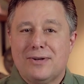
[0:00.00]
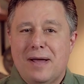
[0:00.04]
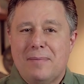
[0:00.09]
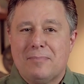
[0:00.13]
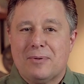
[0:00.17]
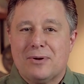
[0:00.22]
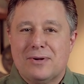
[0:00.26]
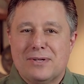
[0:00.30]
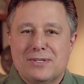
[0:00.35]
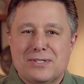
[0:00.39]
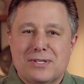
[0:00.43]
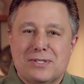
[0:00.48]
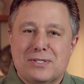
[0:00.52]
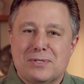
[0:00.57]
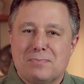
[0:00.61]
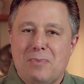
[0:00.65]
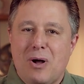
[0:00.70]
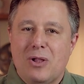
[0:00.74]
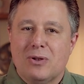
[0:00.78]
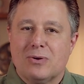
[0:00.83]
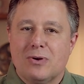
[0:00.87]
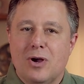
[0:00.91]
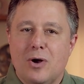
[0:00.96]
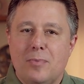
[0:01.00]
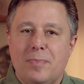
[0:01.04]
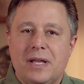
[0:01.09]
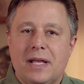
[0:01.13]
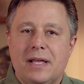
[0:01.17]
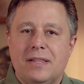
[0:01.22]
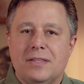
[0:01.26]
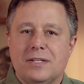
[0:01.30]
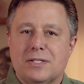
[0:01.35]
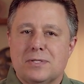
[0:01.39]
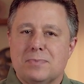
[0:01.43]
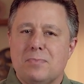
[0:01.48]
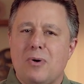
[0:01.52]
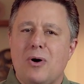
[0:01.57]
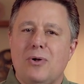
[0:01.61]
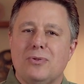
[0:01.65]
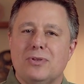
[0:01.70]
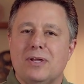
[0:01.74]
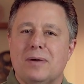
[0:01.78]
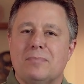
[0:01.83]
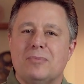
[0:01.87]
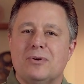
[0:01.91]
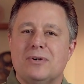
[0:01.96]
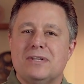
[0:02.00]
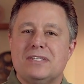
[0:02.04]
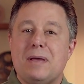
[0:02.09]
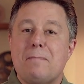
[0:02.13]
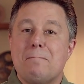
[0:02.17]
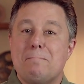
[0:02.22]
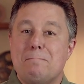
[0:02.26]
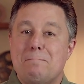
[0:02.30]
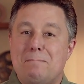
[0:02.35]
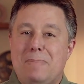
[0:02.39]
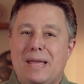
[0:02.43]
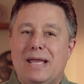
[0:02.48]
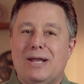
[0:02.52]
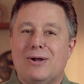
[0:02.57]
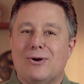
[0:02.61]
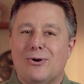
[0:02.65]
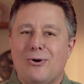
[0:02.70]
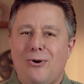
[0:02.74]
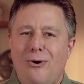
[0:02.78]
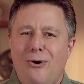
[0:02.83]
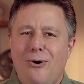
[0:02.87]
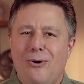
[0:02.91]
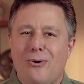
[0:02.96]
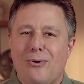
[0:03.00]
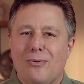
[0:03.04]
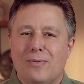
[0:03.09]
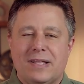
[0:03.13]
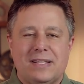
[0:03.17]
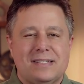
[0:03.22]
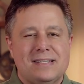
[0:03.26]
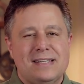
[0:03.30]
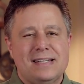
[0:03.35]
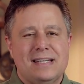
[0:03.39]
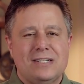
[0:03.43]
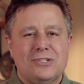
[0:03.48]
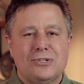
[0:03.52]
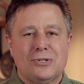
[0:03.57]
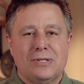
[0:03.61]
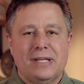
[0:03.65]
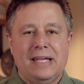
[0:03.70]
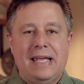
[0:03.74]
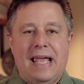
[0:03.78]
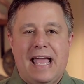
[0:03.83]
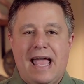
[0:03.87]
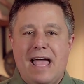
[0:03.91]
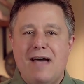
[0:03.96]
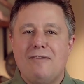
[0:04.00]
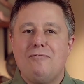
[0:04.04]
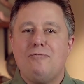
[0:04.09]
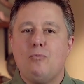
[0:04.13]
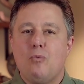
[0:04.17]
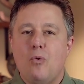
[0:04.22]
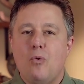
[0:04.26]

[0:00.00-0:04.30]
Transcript: number is a smaller opening and the small number is a bigger hole. Essentially, f